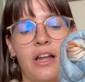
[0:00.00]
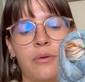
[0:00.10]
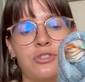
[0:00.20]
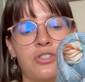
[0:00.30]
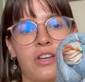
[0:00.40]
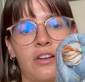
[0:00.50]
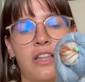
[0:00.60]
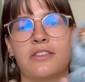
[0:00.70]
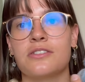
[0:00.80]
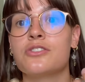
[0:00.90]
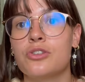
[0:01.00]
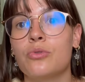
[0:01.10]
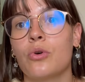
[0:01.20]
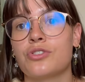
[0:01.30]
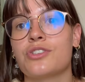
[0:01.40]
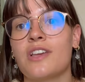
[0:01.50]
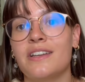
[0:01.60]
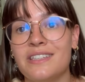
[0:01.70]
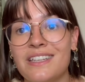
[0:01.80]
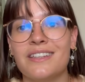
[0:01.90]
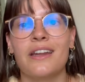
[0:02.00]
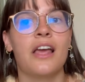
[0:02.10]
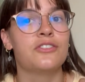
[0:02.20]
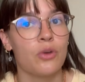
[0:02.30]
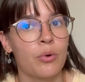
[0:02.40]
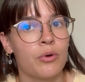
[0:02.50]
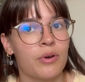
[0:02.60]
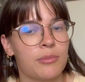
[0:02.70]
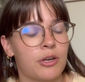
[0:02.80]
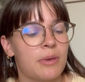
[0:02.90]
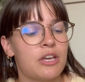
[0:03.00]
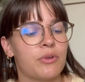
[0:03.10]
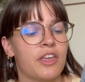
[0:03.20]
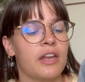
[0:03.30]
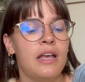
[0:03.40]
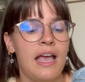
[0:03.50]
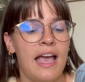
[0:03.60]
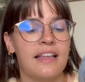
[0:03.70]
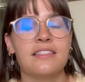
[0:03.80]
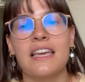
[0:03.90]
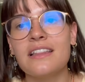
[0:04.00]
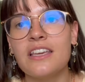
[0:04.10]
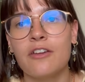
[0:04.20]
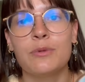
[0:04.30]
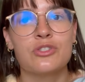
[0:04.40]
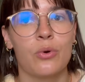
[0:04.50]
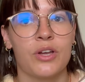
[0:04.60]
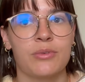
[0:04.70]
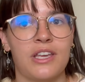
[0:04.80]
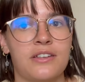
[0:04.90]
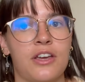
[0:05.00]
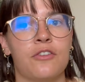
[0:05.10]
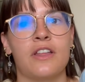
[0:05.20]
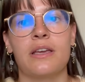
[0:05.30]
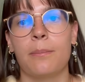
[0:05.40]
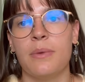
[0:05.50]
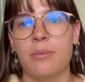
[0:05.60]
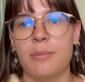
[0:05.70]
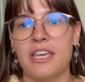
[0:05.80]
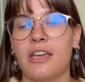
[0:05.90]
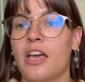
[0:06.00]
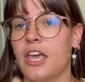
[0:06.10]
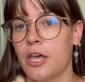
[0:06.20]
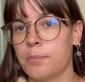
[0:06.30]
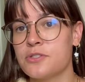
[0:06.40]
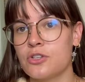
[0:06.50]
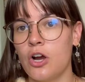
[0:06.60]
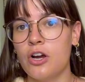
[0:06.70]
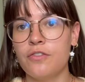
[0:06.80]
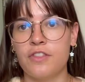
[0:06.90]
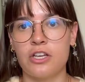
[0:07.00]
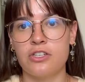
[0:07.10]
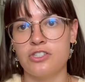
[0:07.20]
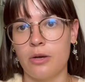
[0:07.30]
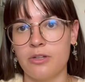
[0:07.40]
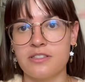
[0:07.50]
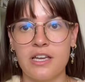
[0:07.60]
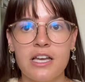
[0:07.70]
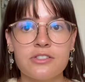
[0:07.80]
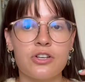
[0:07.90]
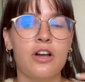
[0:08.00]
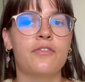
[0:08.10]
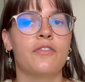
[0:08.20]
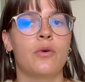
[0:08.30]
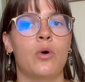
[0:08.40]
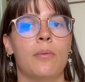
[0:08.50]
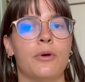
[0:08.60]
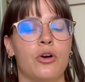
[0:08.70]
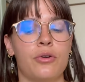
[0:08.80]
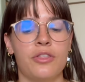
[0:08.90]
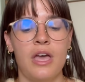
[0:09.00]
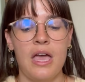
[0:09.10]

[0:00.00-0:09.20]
I was just kind of like, this is too gorgeous. I need it. I don't know what I'm gonna make with it. And lately I've been toying with the idea of like maybe making a hip scarf that could double as a headscarf if I want both.